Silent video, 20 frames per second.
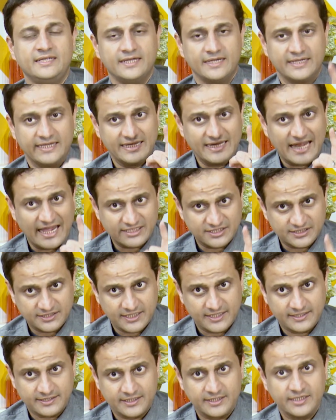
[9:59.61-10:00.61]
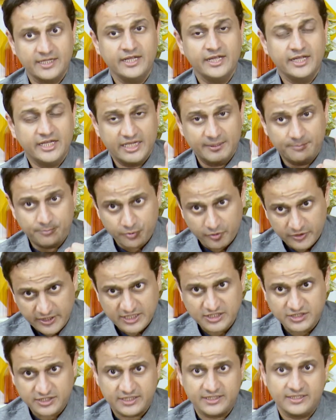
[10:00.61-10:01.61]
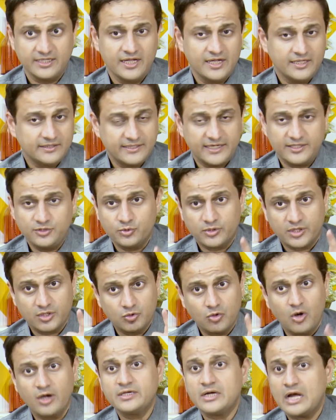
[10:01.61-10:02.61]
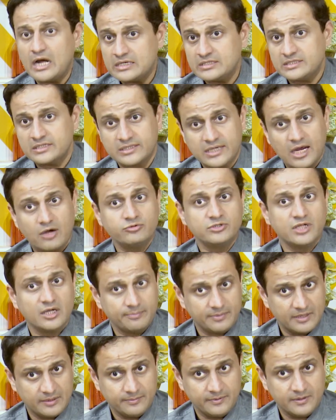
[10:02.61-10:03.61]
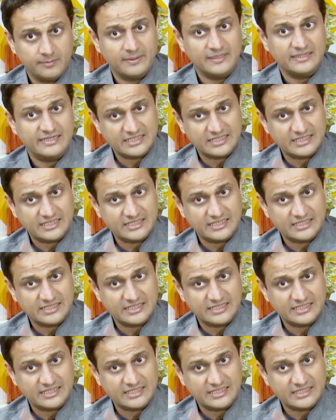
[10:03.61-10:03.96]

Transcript: He again agitated, he protested that you cannot undercount our people, but